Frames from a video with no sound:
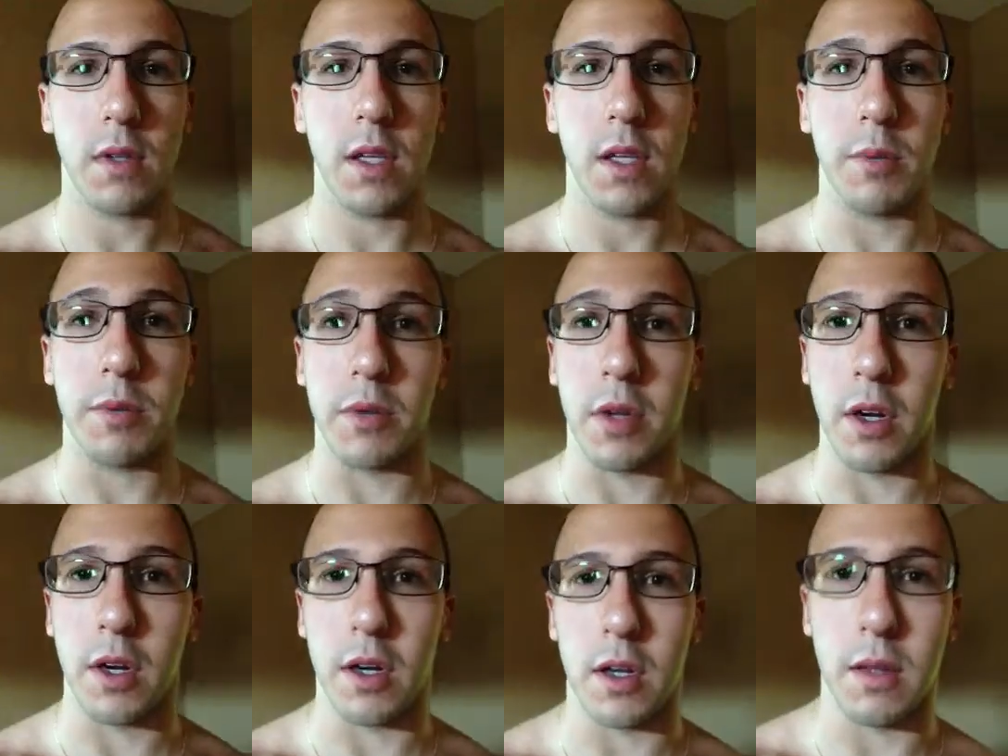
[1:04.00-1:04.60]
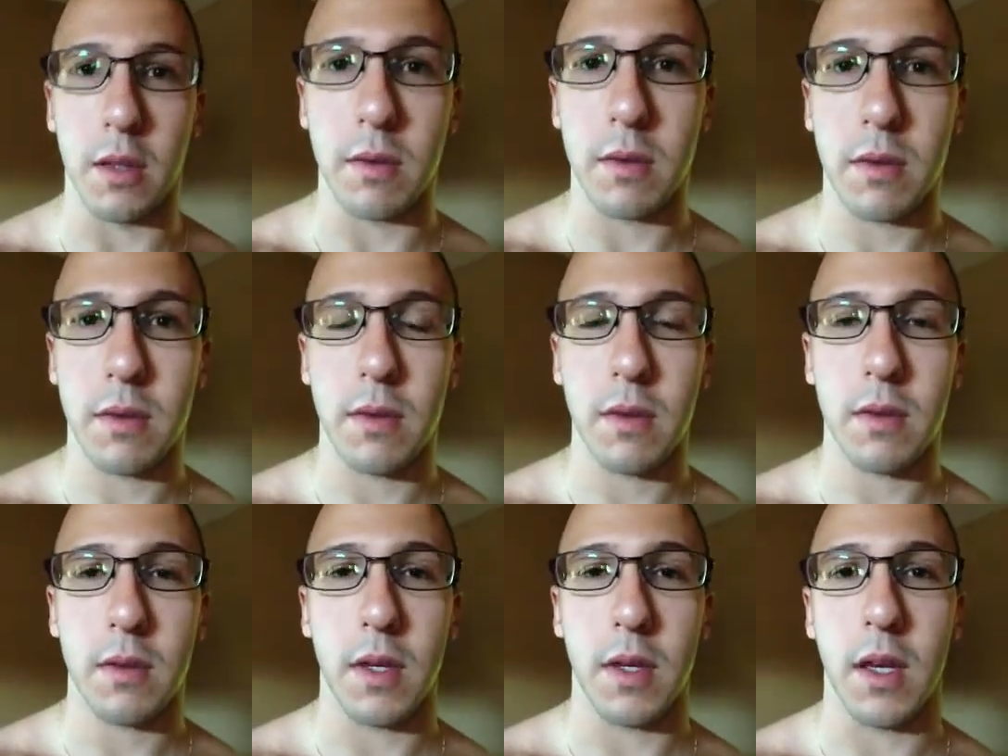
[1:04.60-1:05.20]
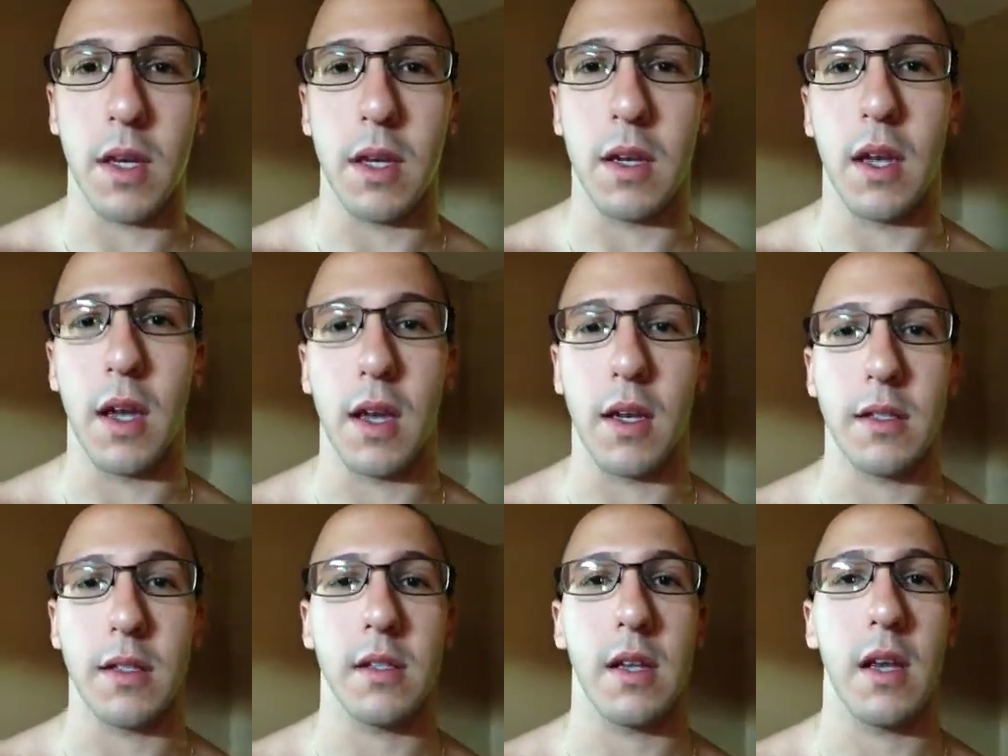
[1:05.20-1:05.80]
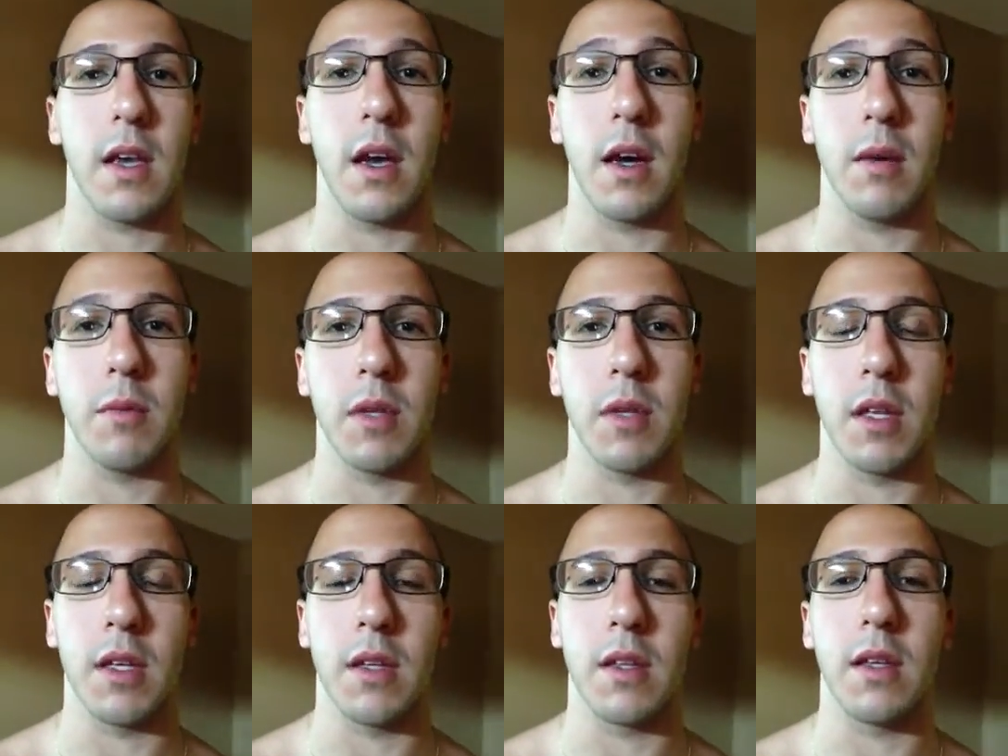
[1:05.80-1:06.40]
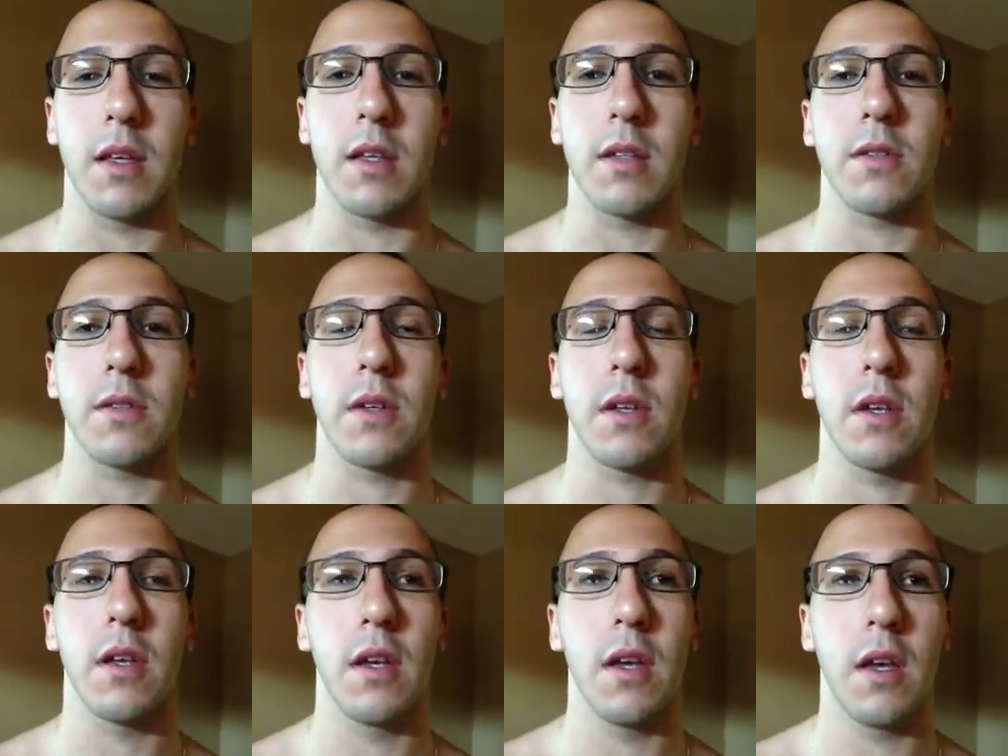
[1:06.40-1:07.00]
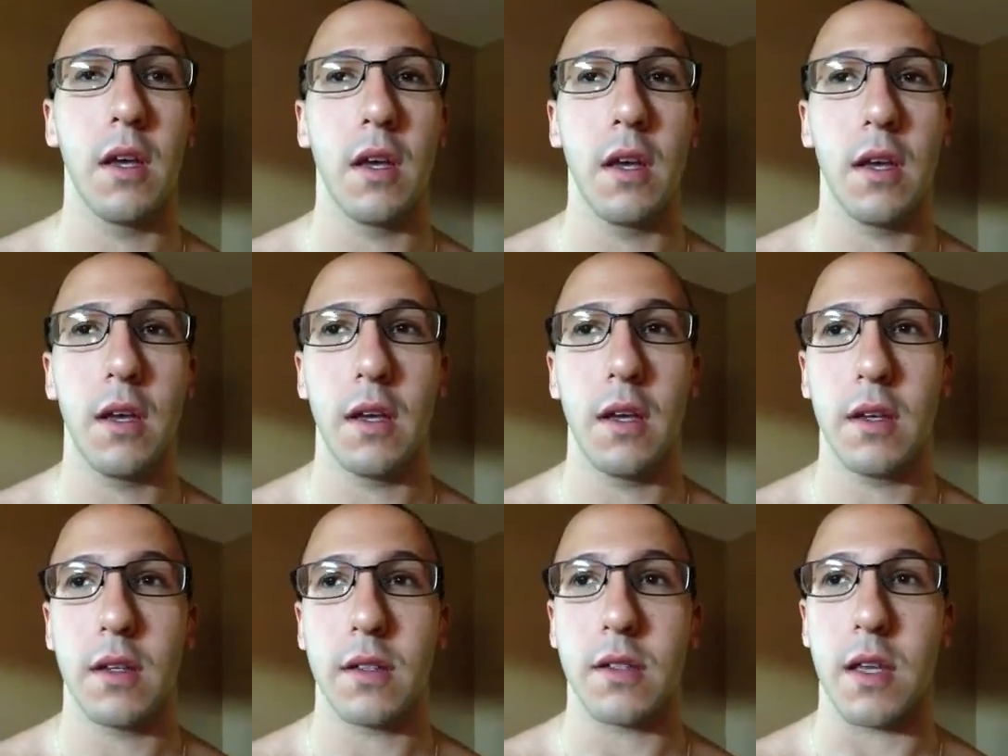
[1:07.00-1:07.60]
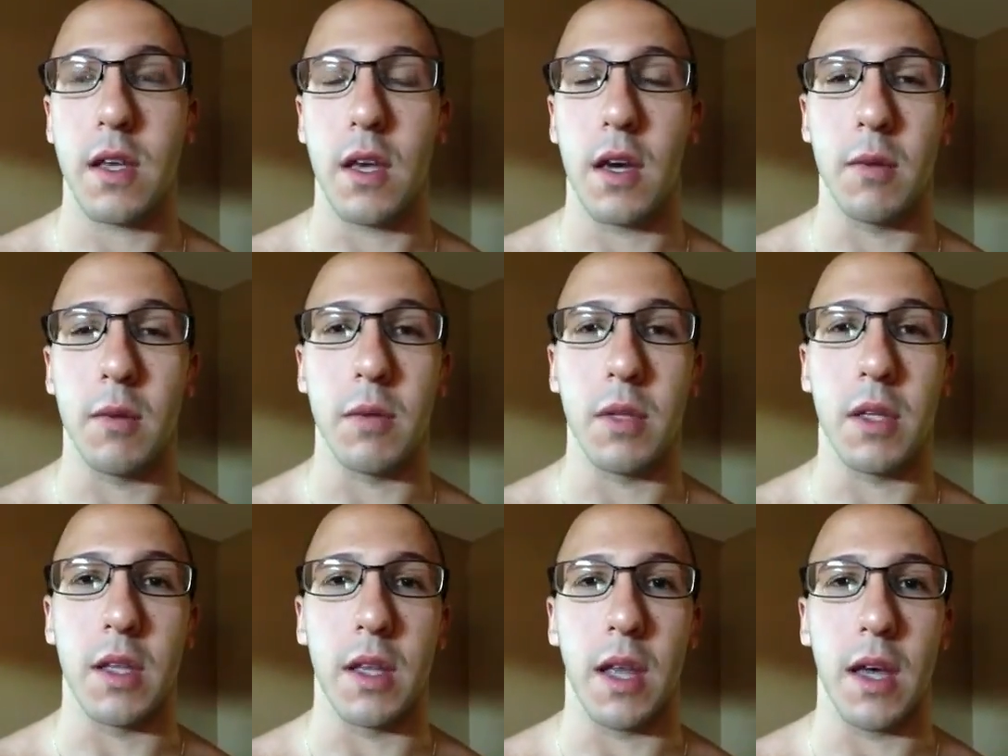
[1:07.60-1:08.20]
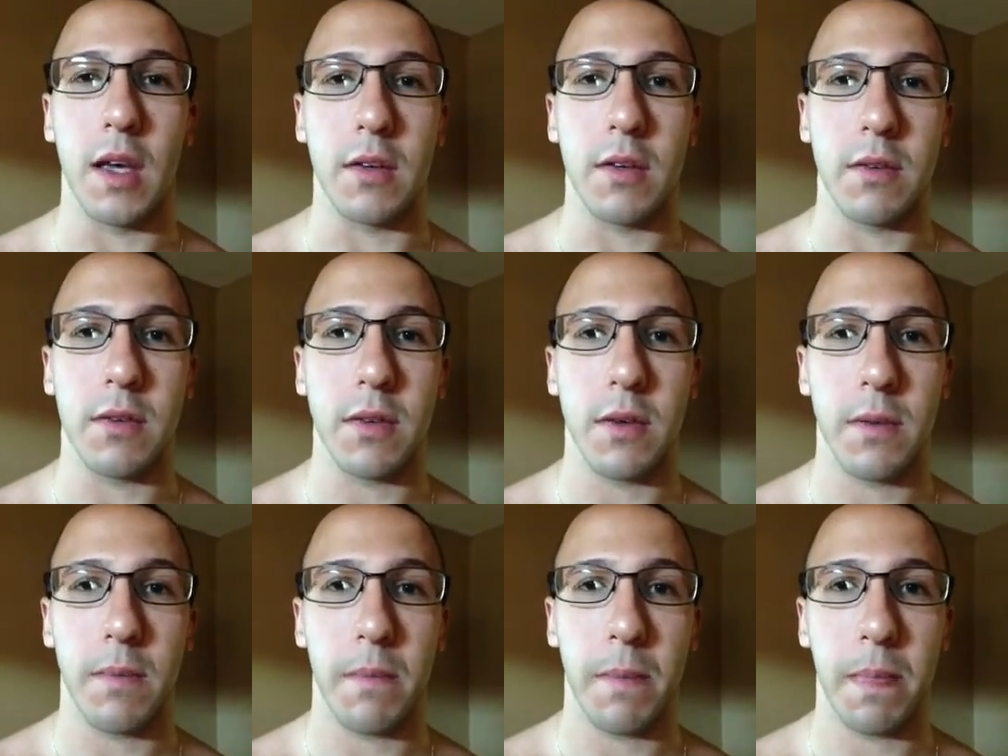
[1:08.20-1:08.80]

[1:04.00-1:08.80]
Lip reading: keep learning and stay humble at things. Stay humble in life.